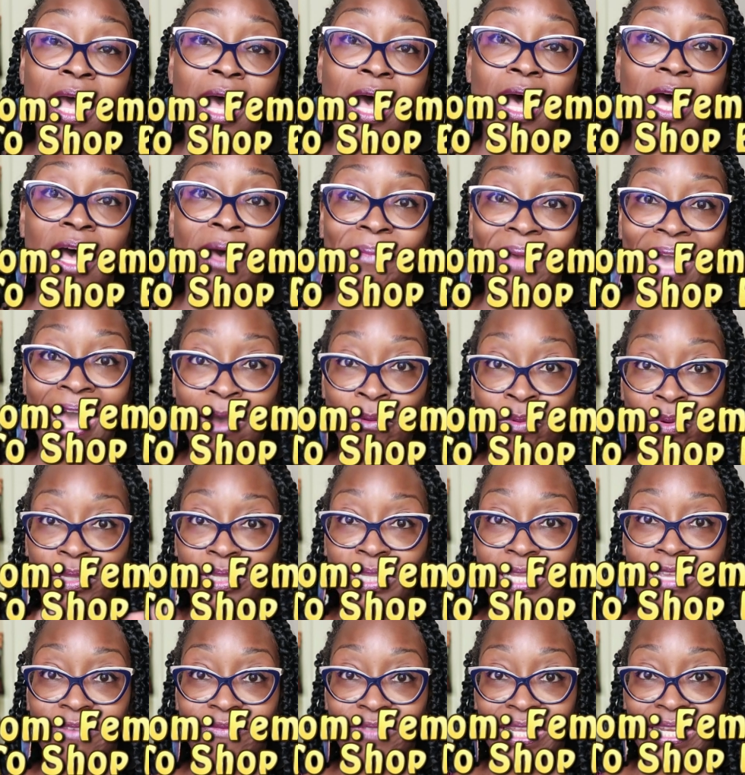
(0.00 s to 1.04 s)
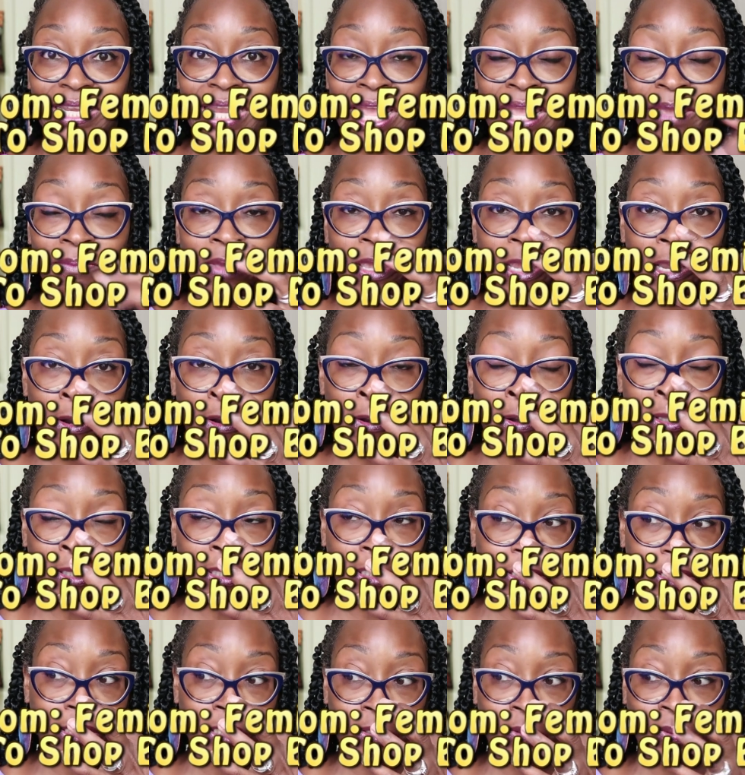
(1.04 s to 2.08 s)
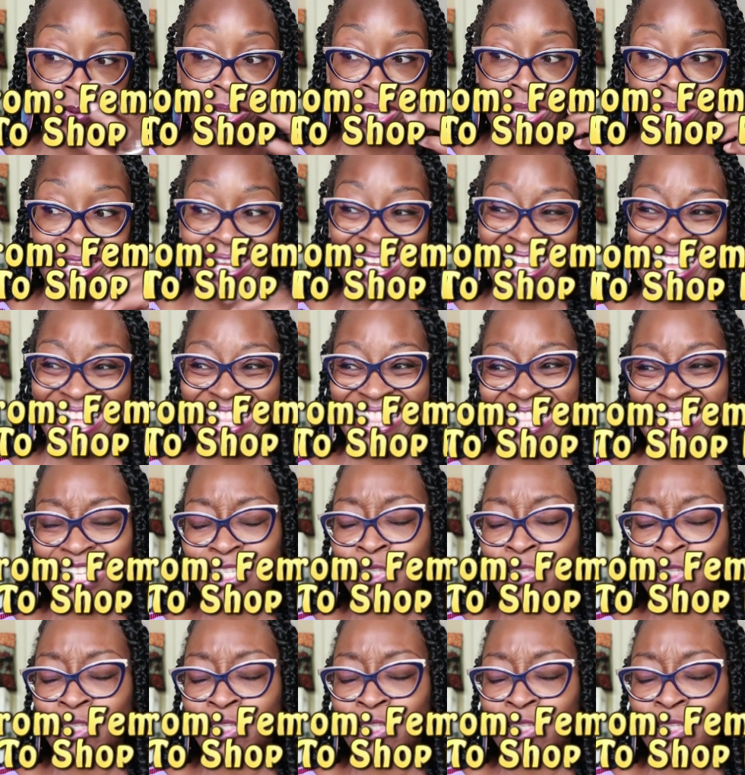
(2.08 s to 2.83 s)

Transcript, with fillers: I will leave the name here on the screen, and